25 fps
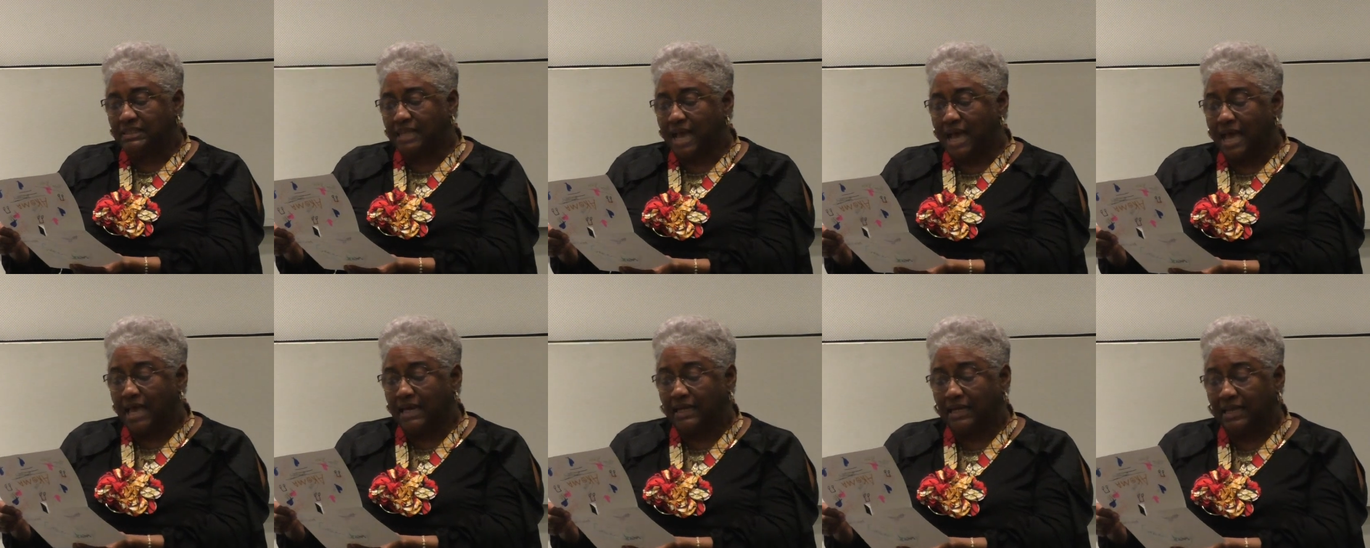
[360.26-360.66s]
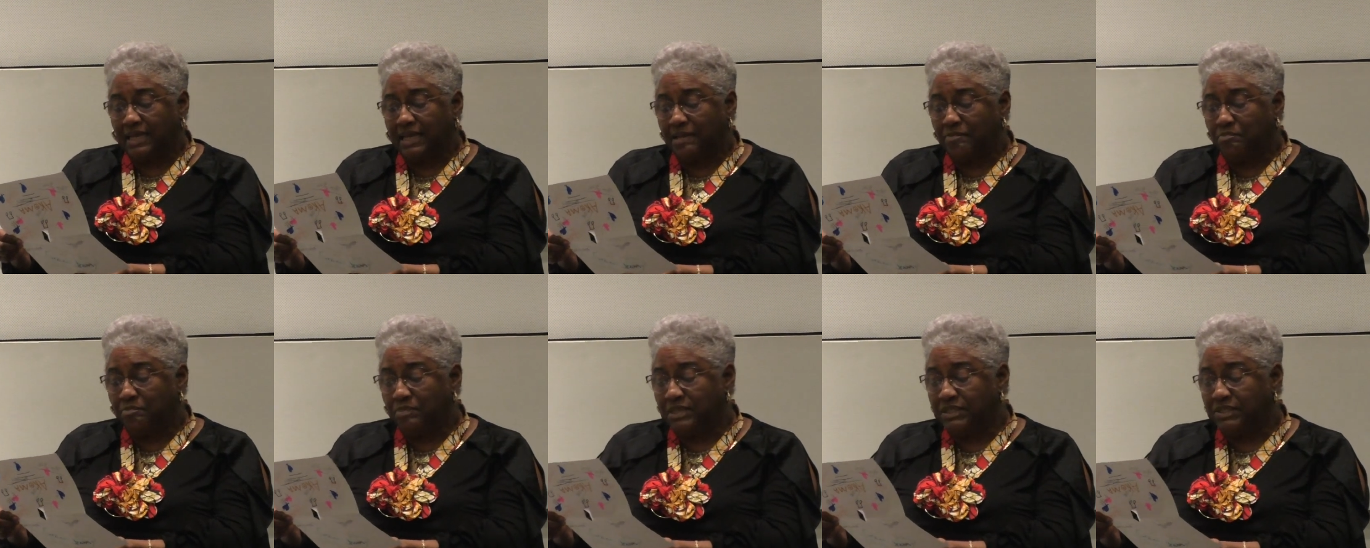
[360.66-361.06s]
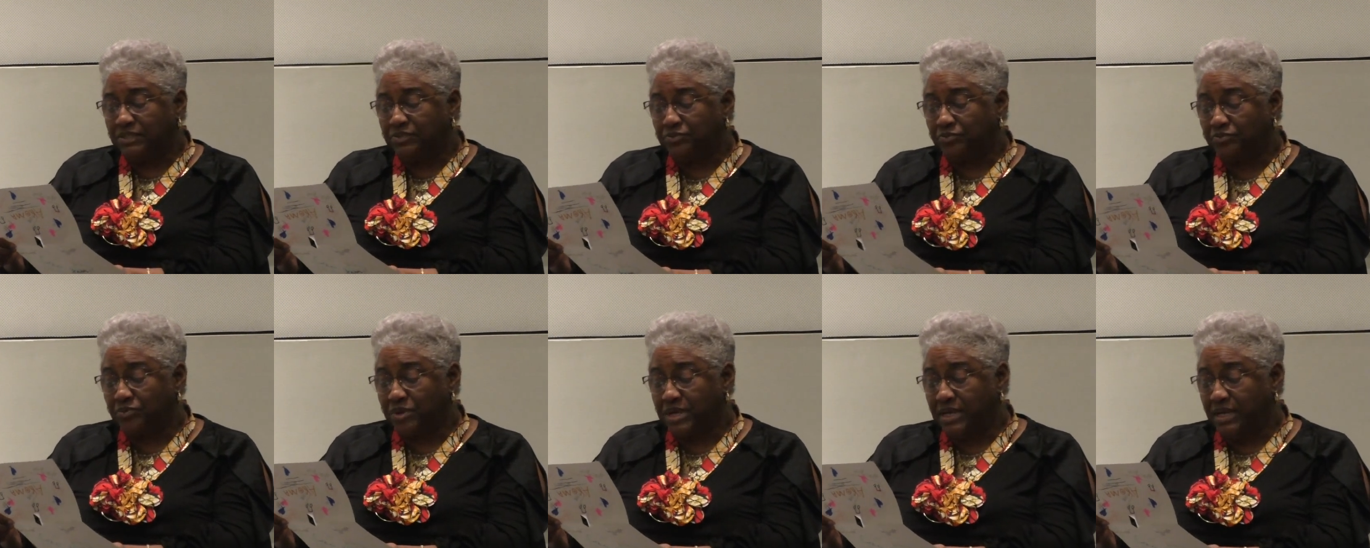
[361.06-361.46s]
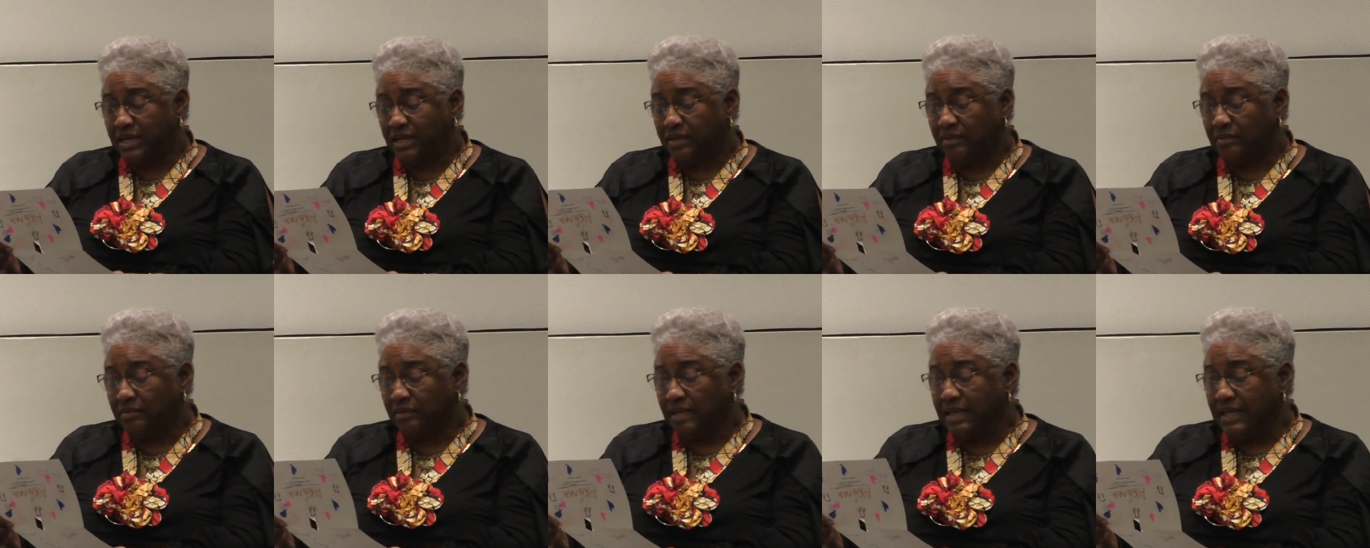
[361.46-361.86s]
Donna and Miss
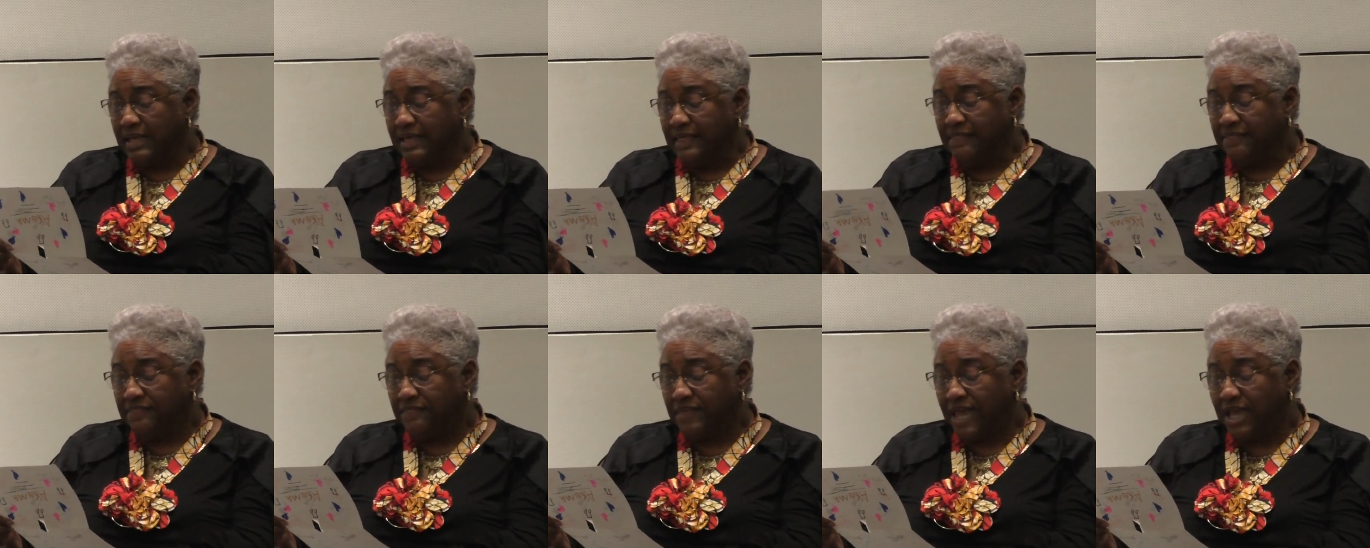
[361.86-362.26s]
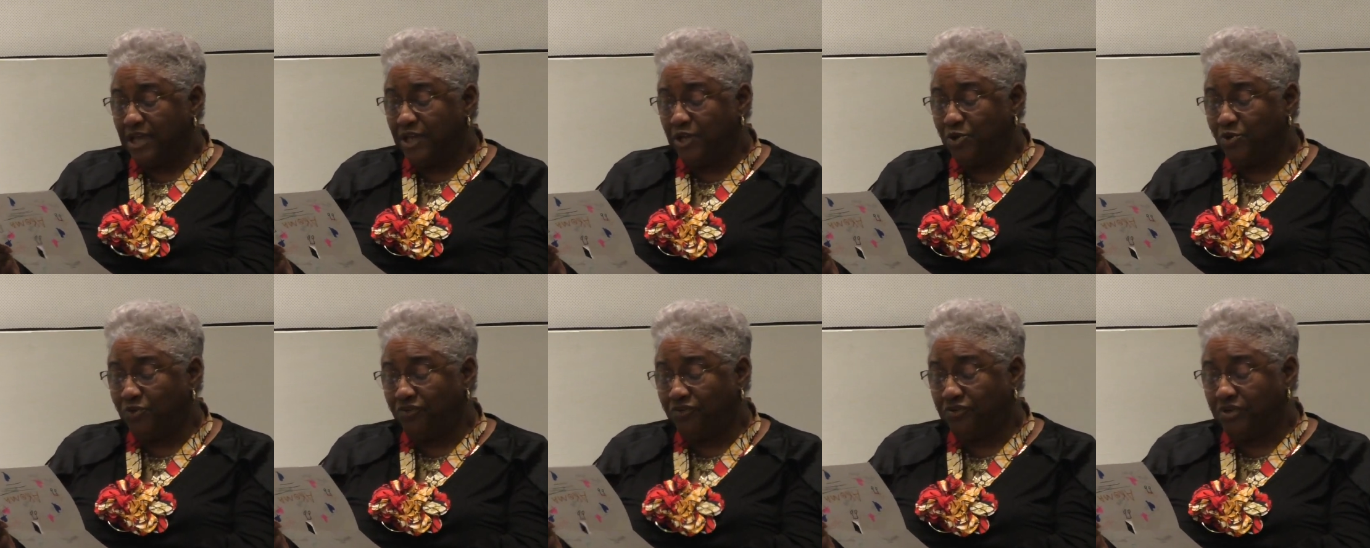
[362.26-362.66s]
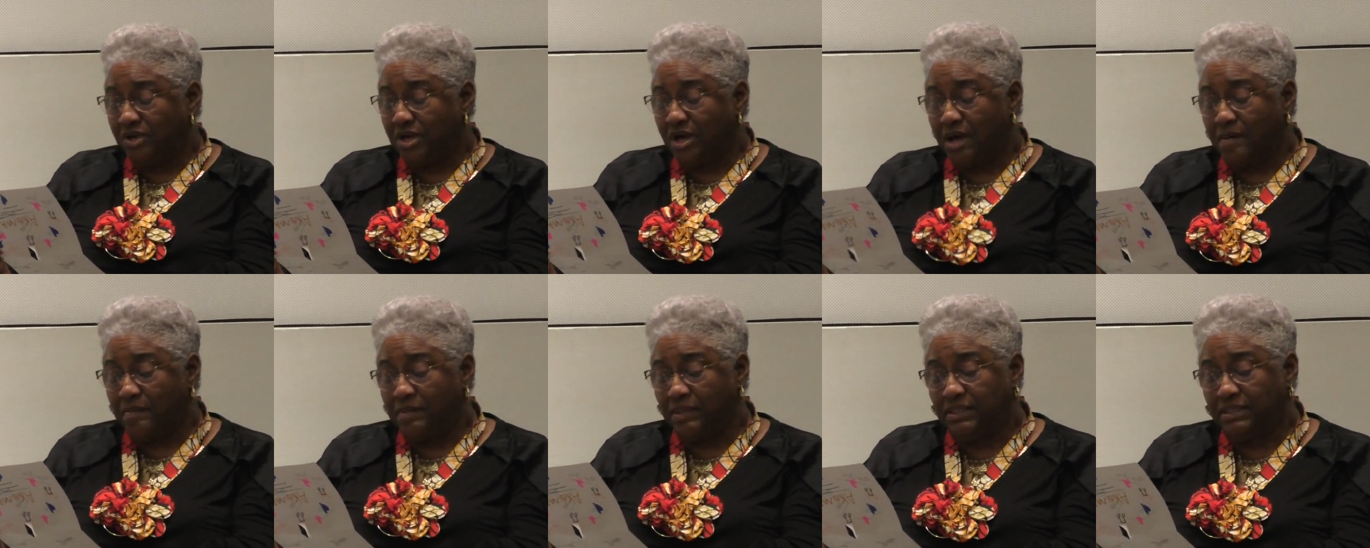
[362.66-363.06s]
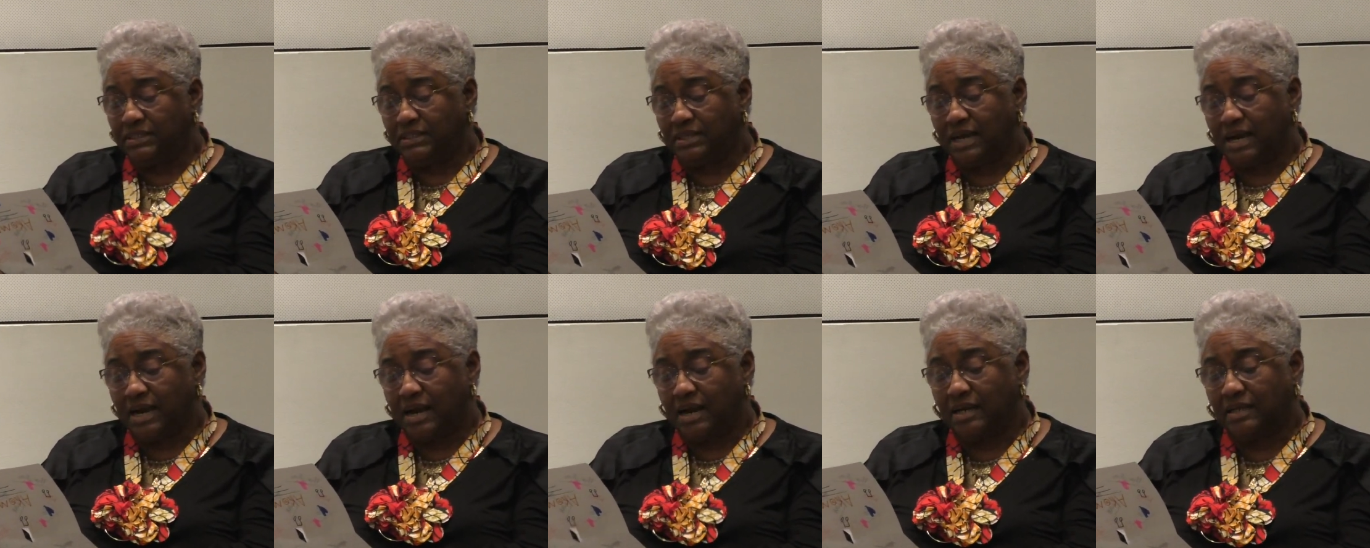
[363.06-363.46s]
Rita, thank you for coming
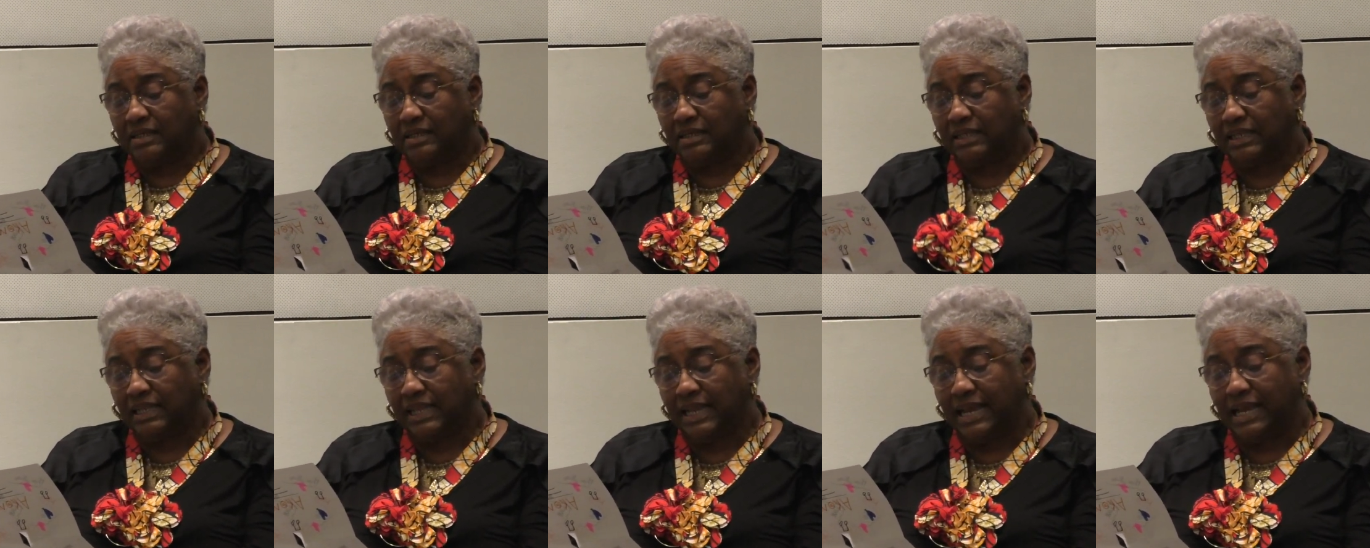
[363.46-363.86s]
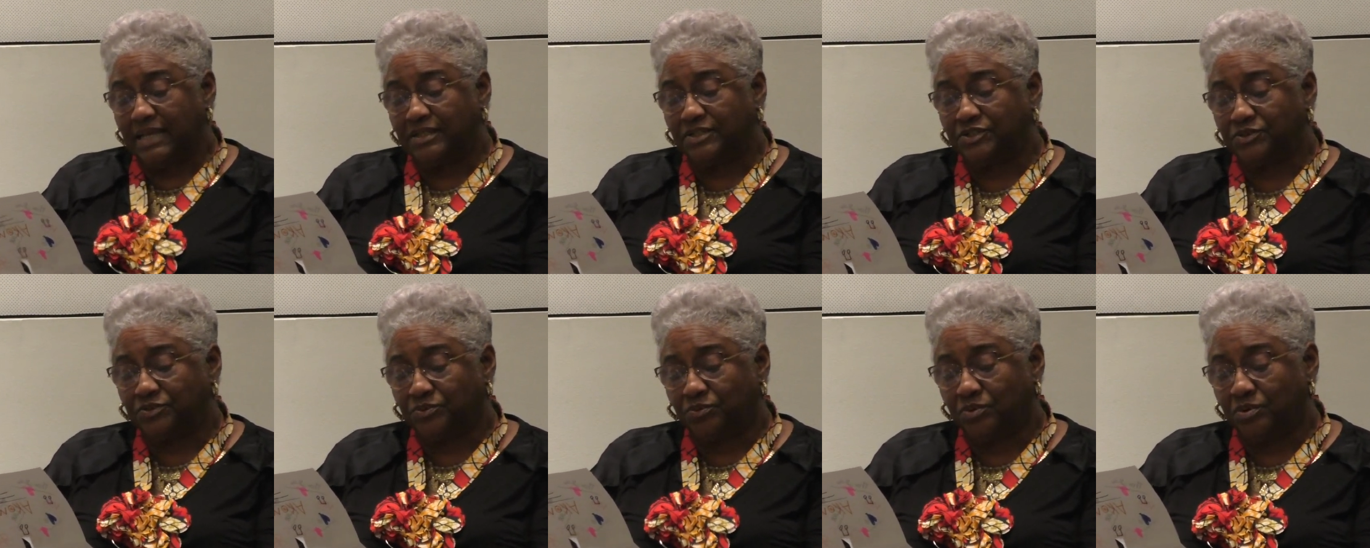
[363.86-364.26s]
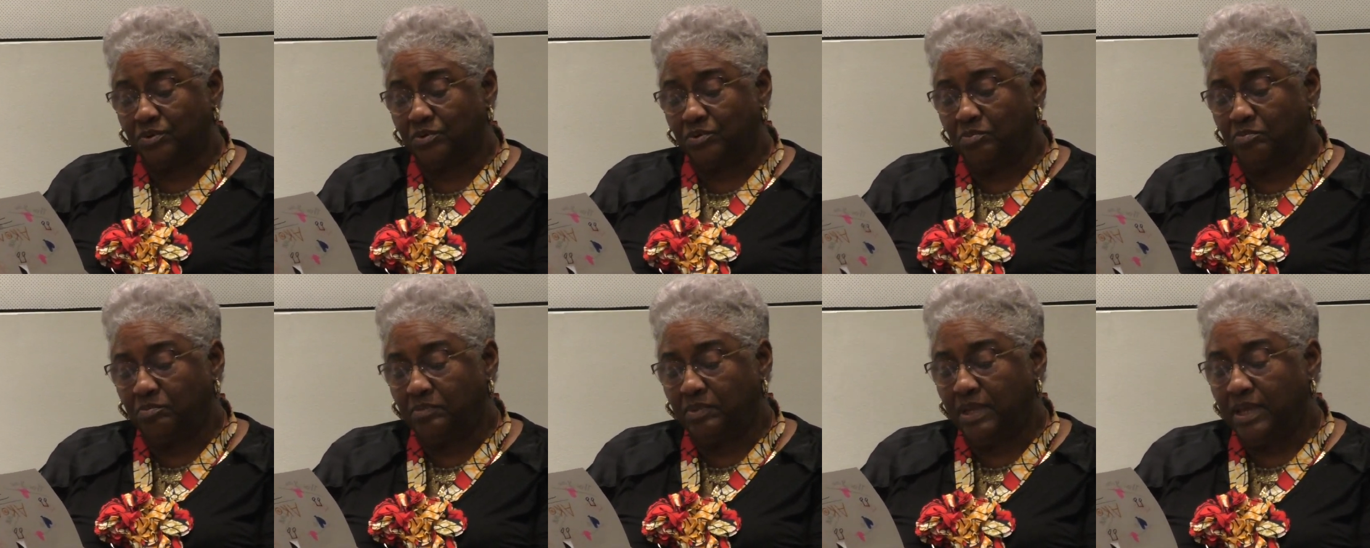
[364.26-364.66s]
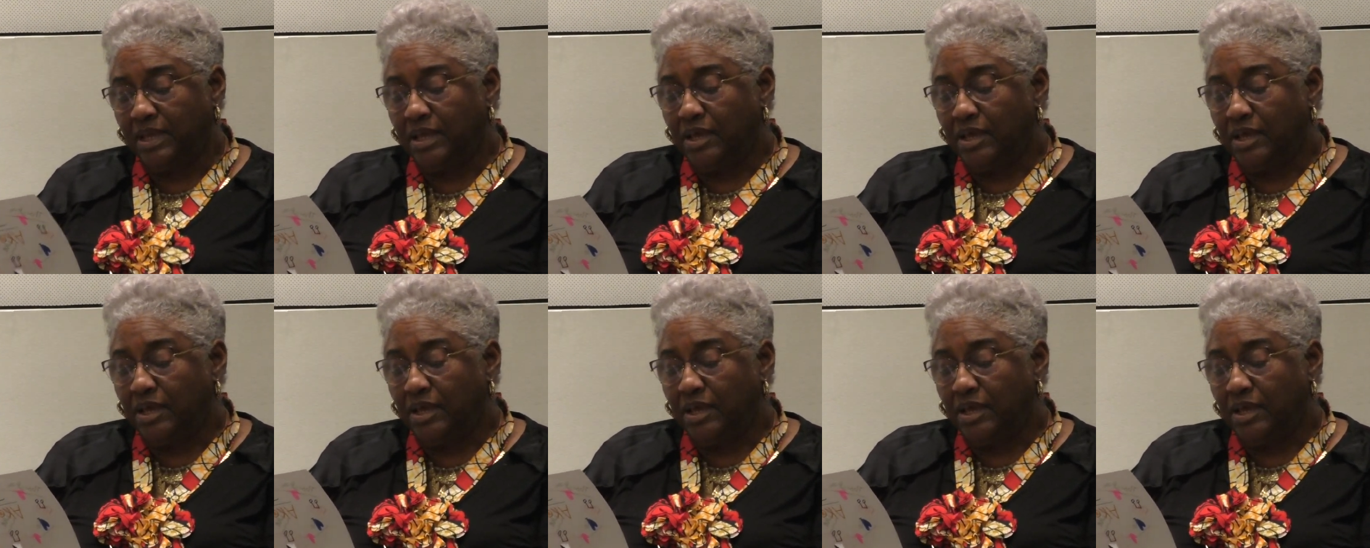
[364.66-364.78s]
to our classroom.